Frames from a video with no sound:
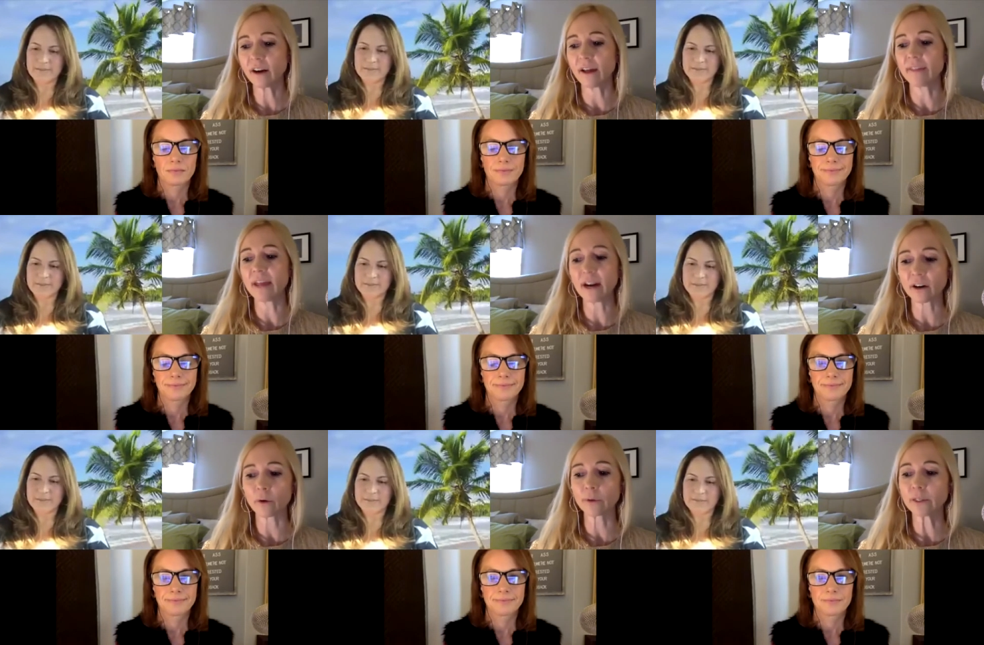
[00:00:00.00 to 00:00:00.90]
Speaker 1: and they are
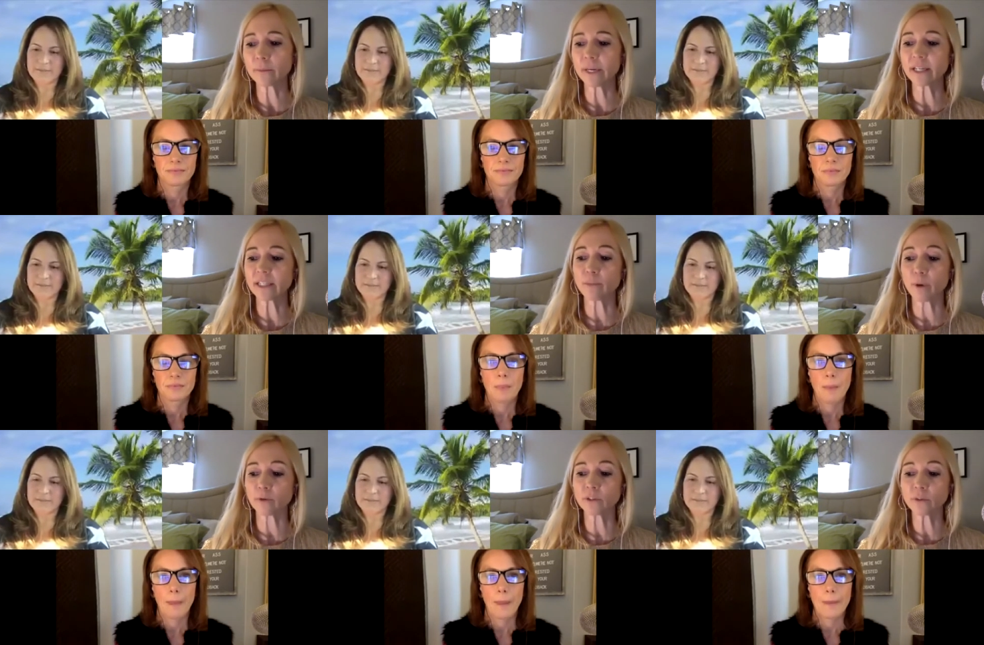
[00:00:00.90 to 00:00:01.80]
going to be
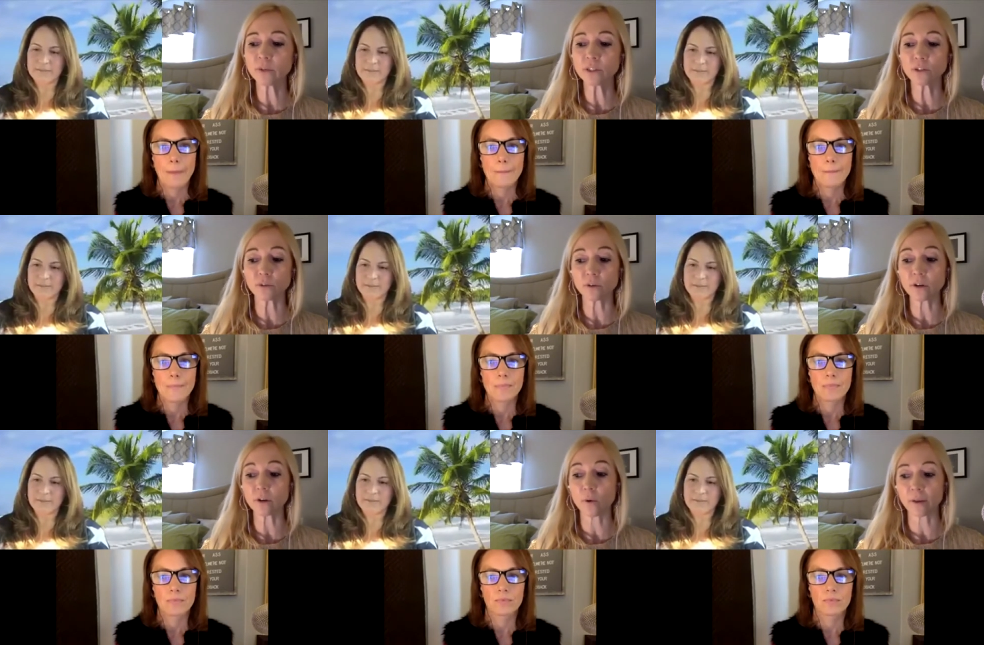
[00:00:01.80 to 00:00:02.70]
exposed to it
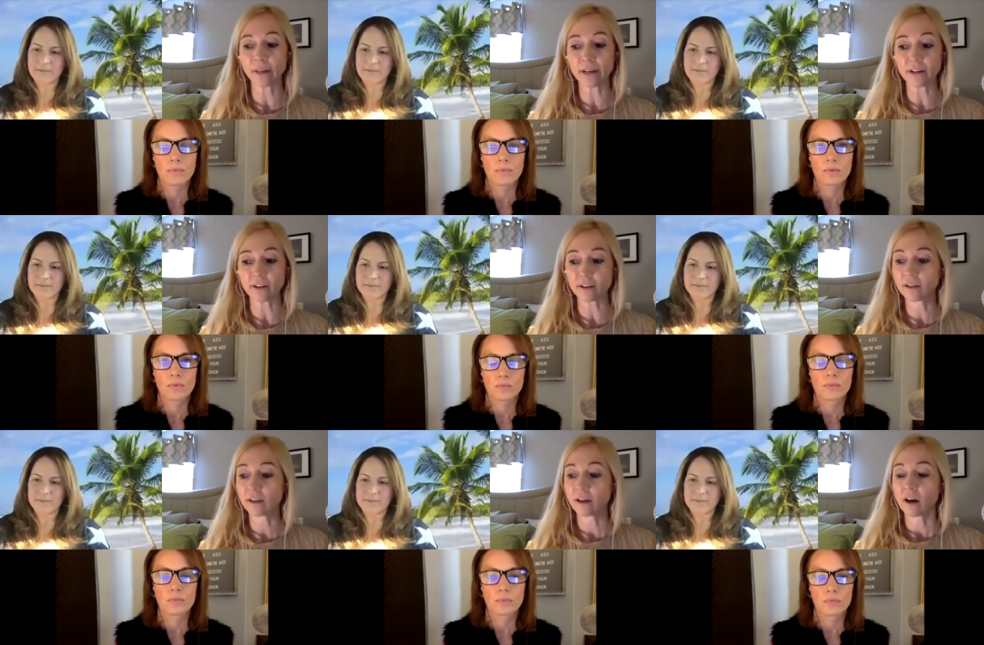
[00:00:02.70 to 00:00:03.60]
sooner or later.
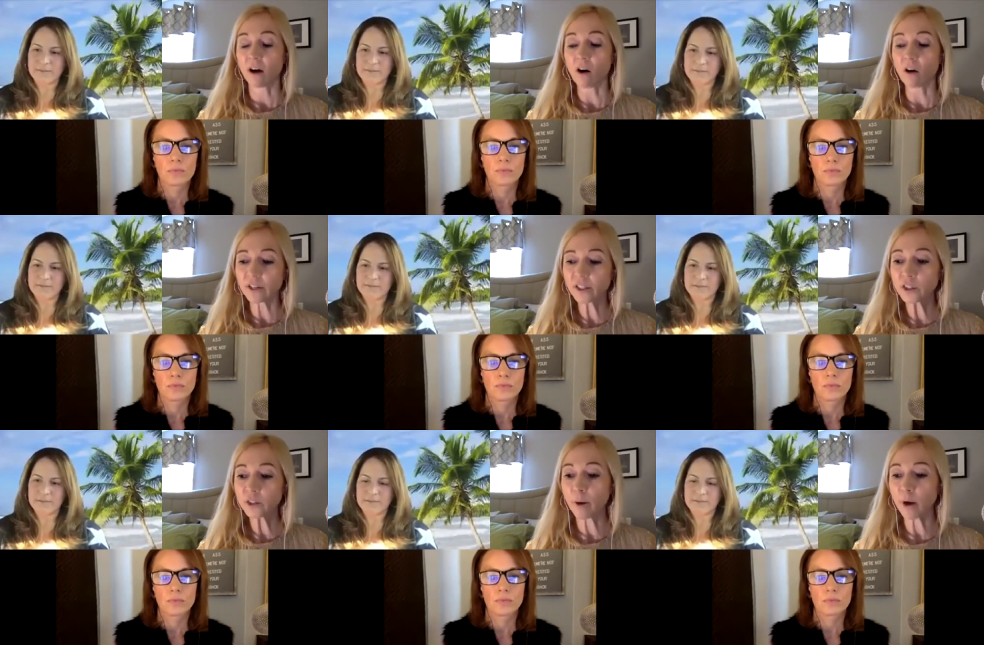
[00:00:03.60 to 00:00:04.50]

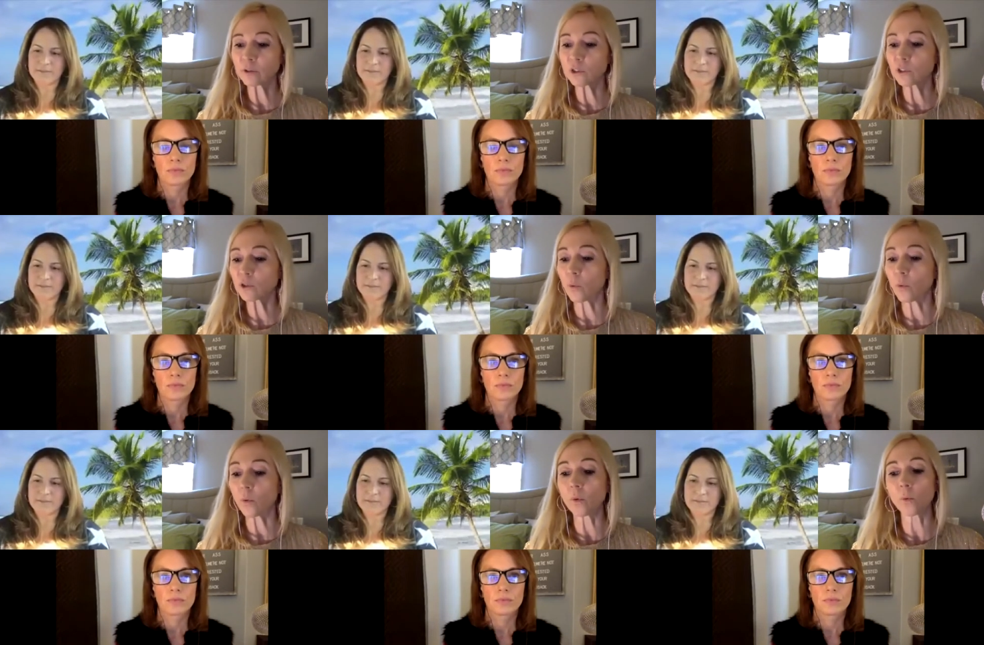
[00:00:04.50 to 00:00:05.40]
College,
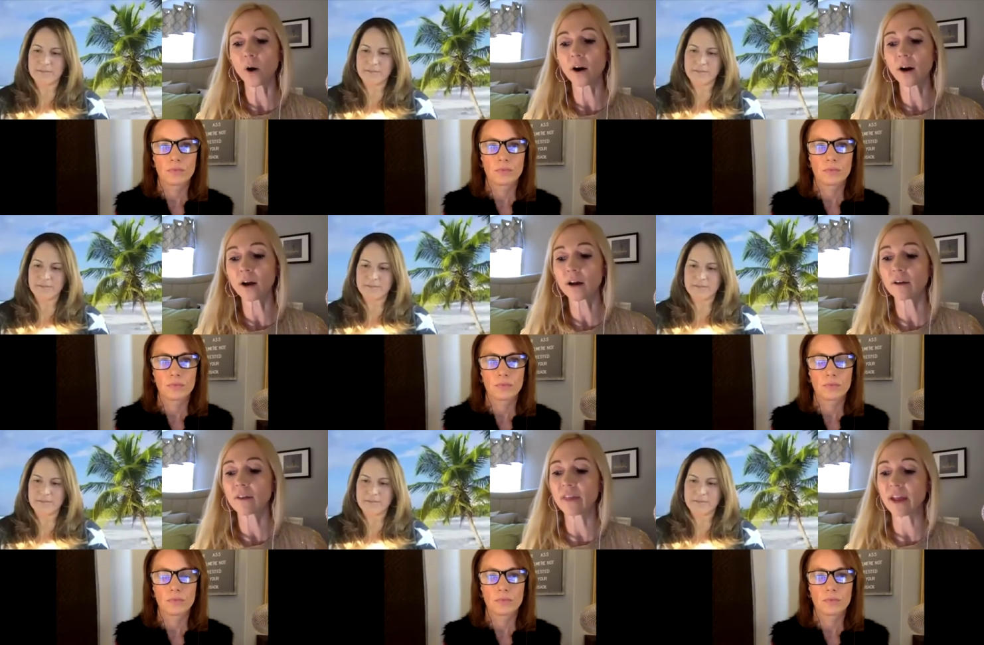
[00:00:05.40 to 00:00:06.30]
post-school, work,
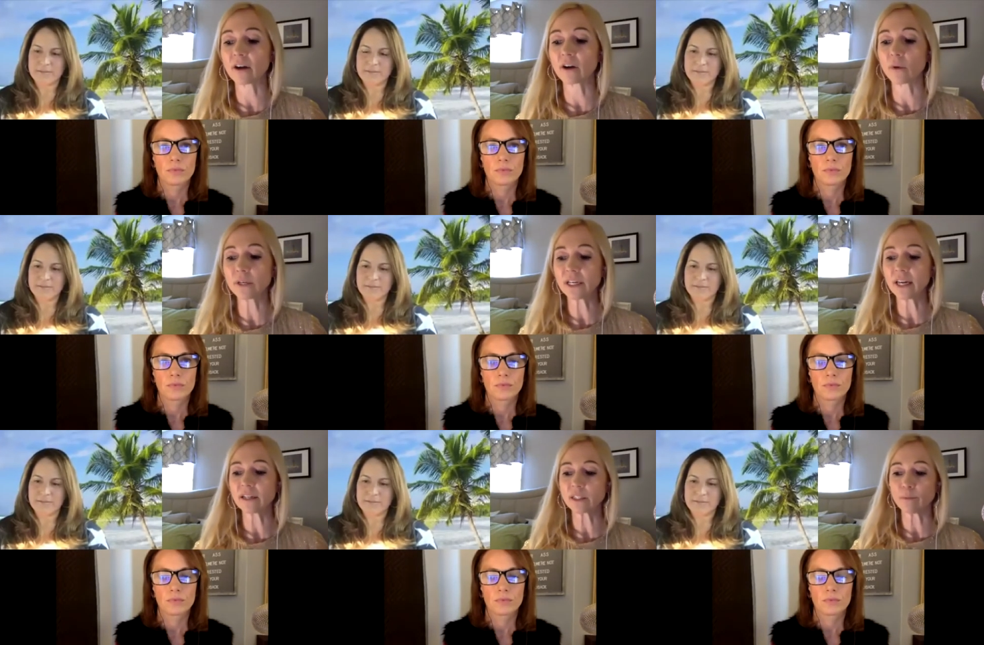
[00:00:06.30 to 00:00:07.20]
they are going to get
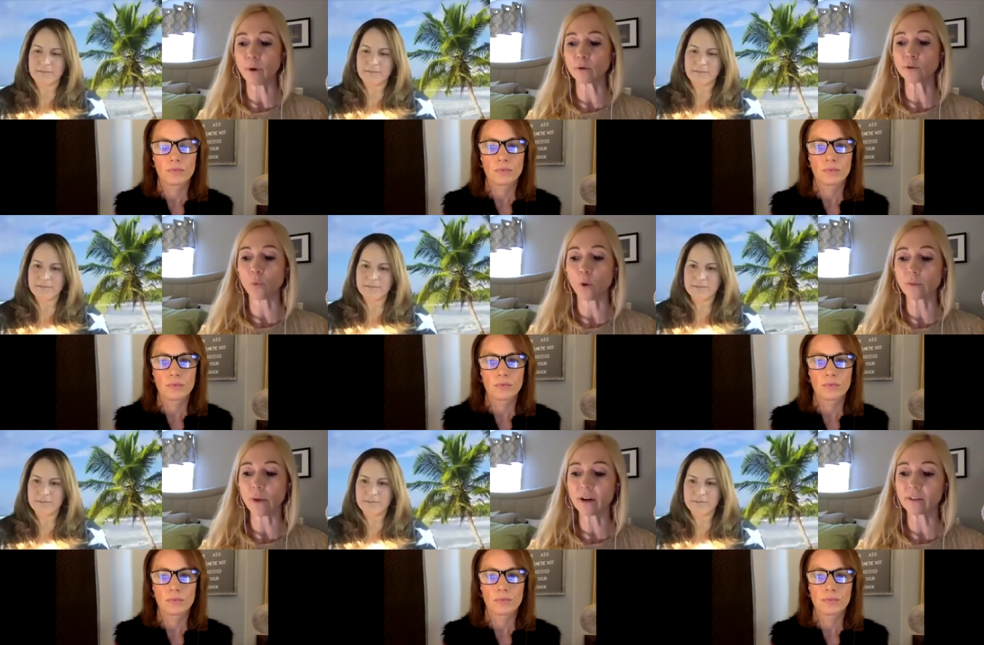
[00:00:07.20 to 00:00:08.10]
exposed one
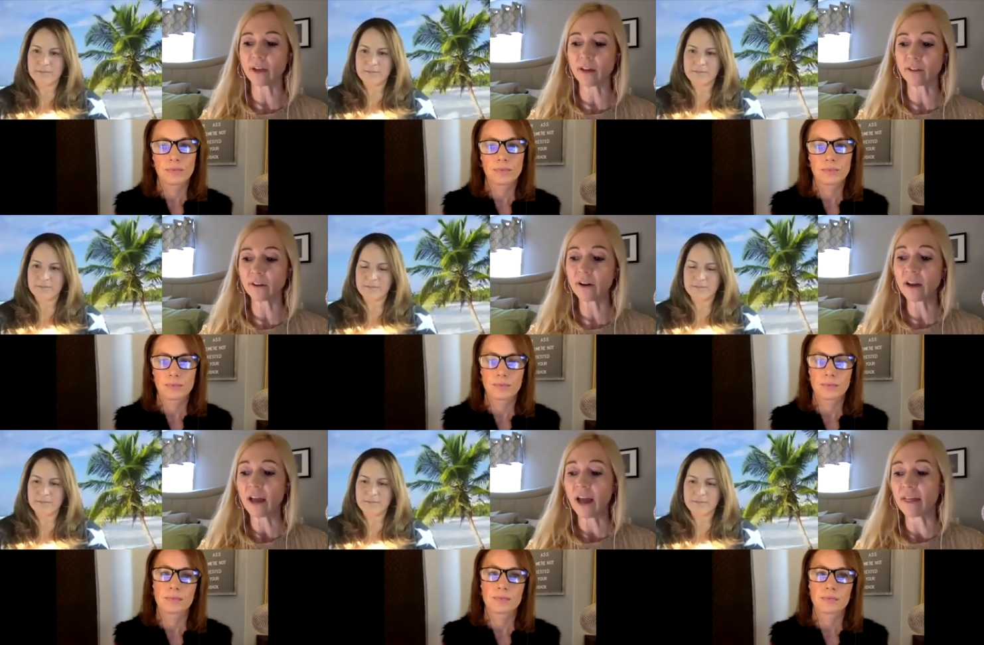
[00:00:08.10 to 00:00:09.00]
way or the other,
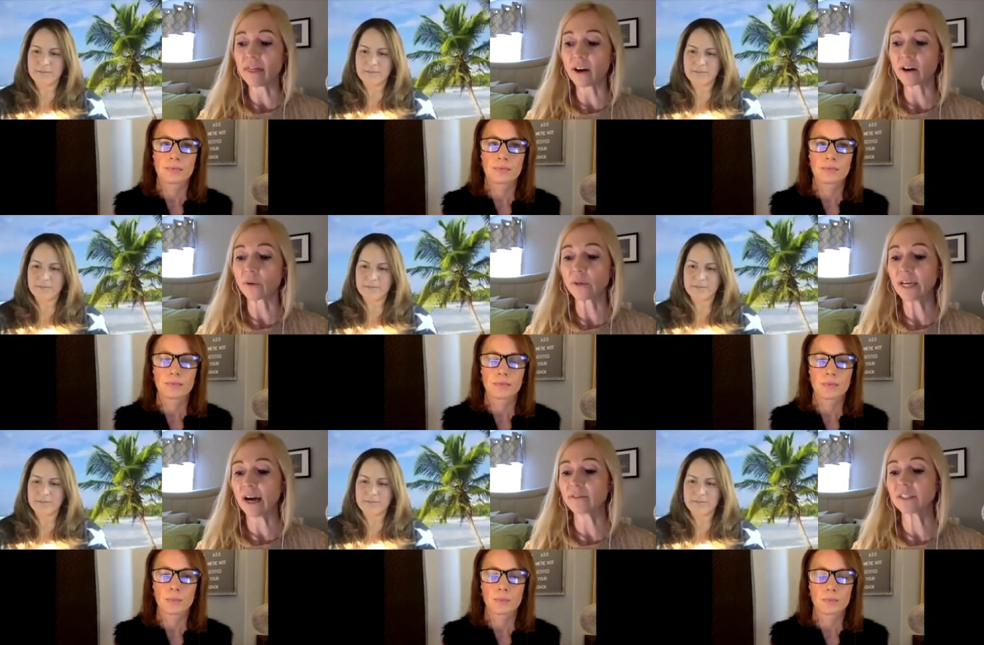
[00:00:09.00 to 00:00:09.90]
and they're going to
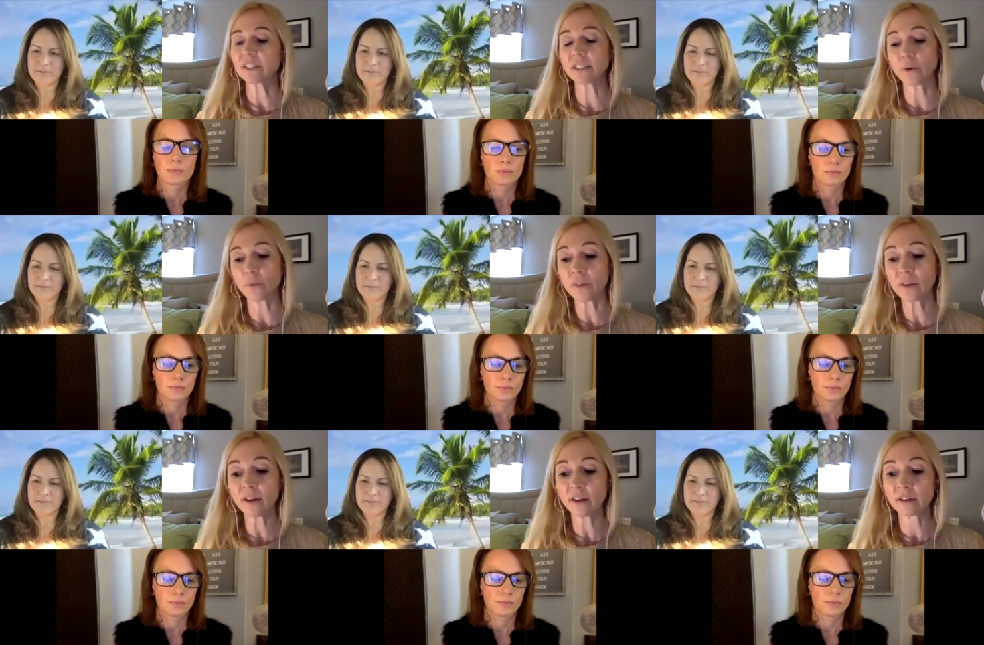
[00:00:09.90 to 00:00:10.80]
have to deal with
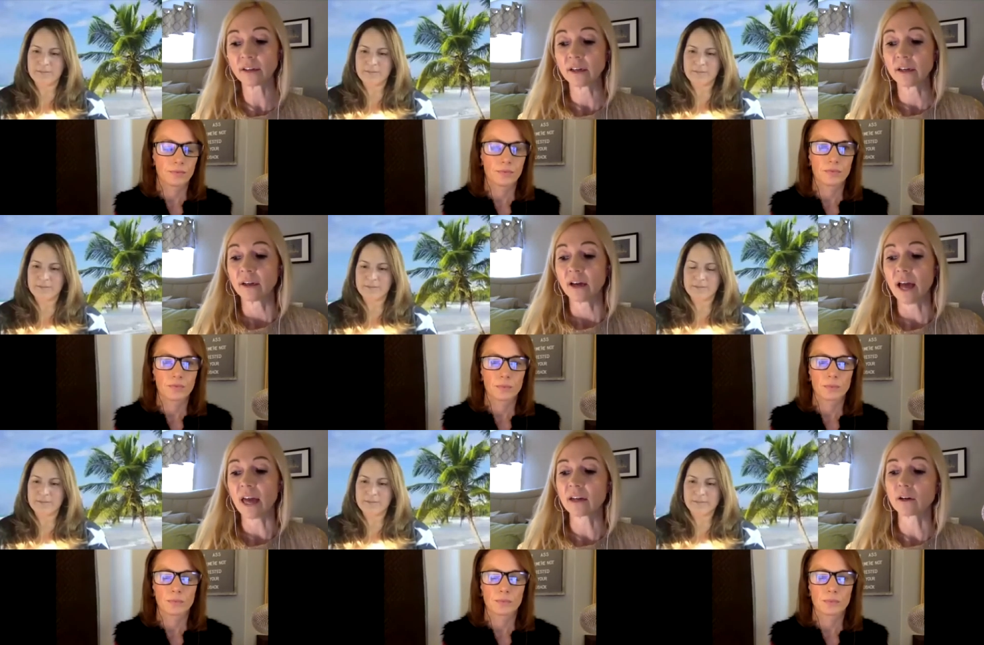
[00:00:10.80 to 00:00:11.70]
it.
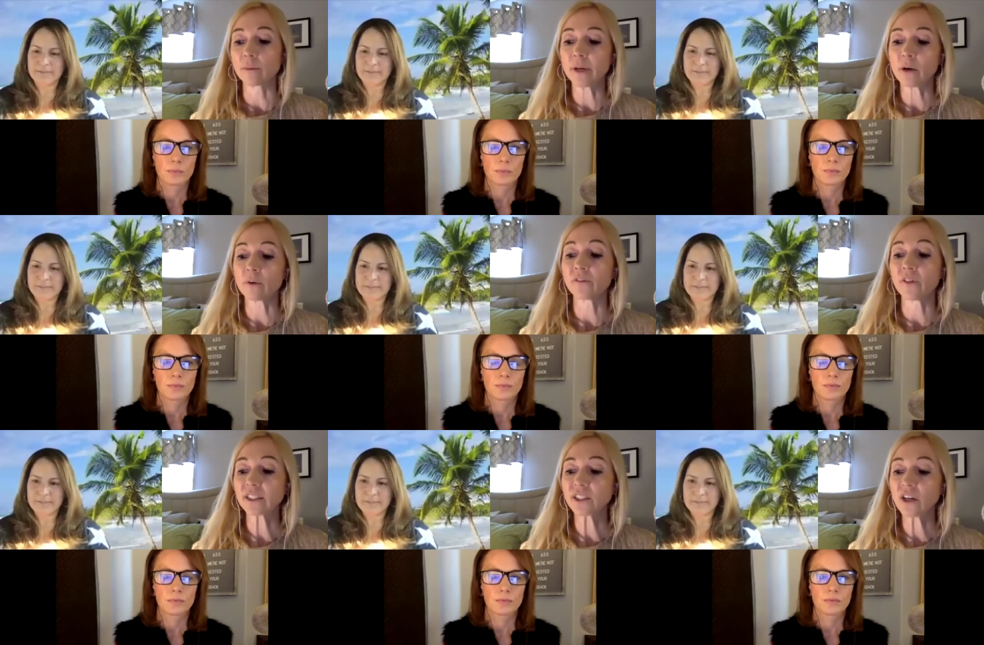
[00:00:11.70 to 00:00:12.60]
And it'll be a
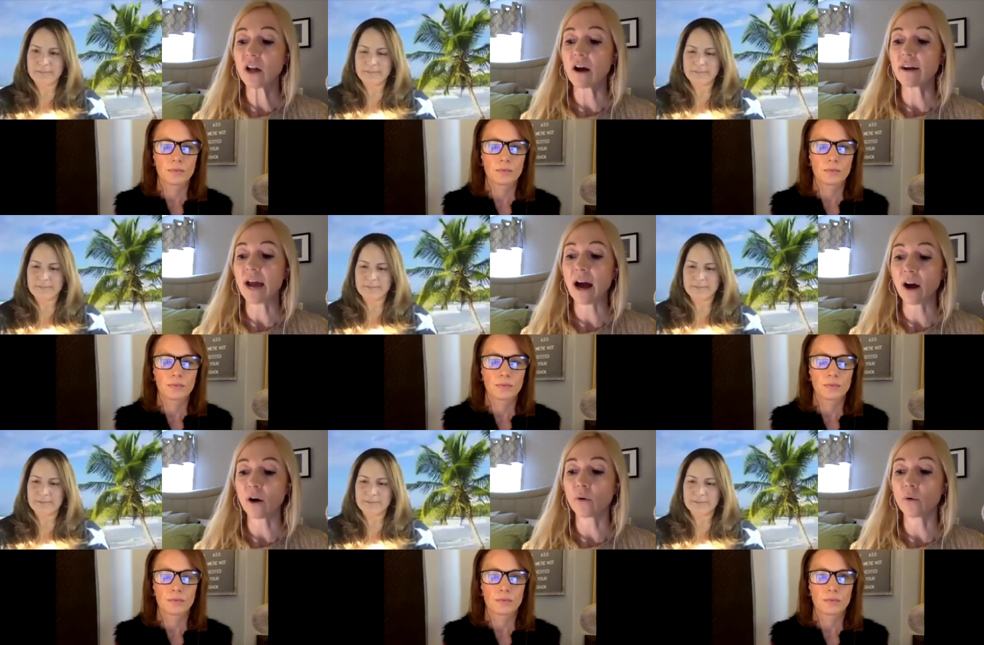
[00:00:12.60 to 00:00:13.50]
reflection on
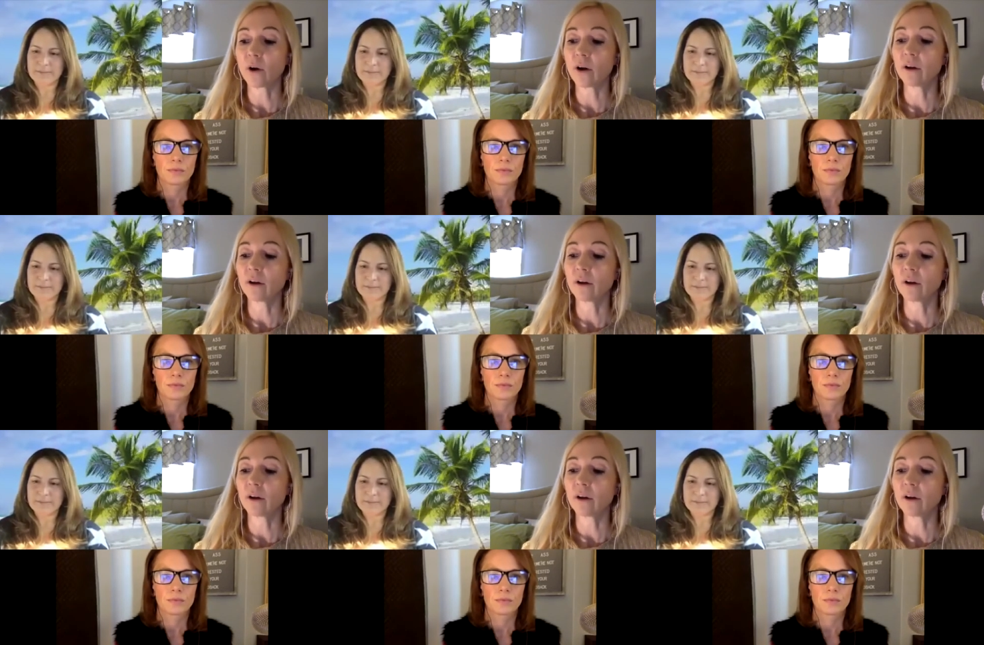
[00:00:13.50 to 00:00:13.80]
how